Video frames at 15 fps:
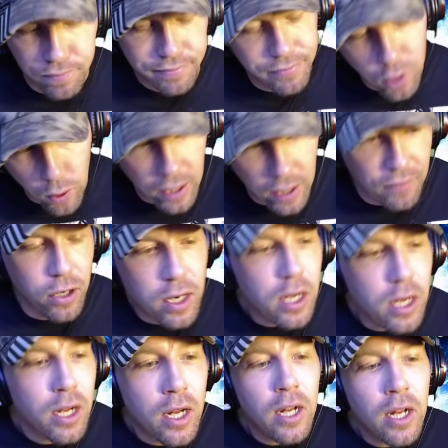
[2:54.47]
whatever,
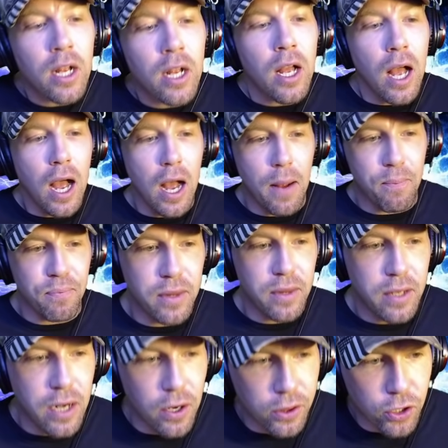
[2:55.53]
um,
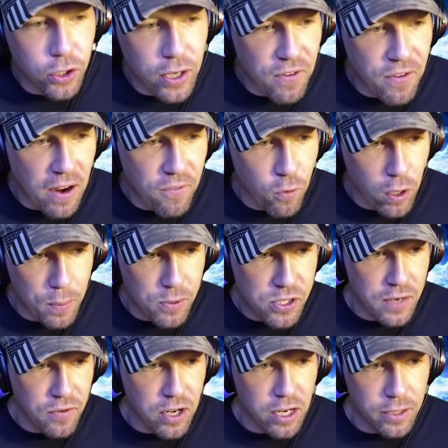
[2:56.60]
you know, 35, 40 percent
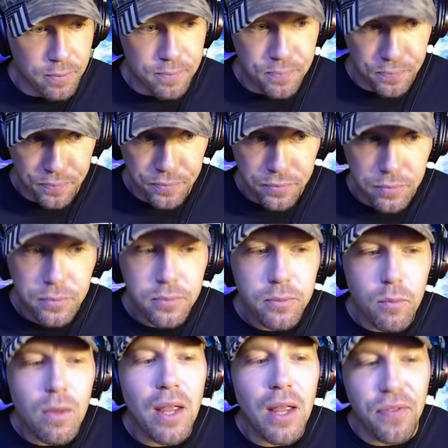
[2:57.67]
of a year.
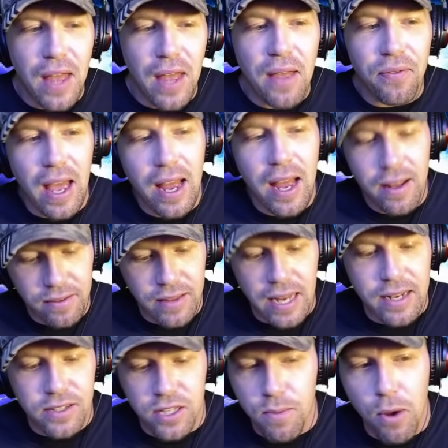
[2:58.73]
That that that
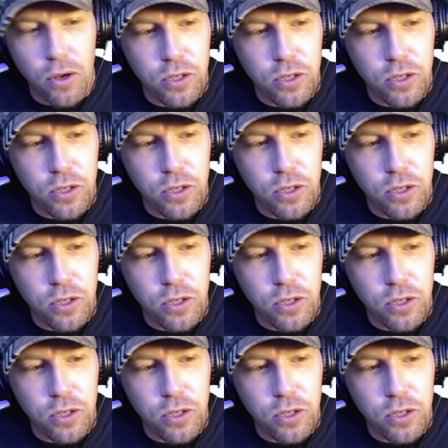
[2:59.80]
is the most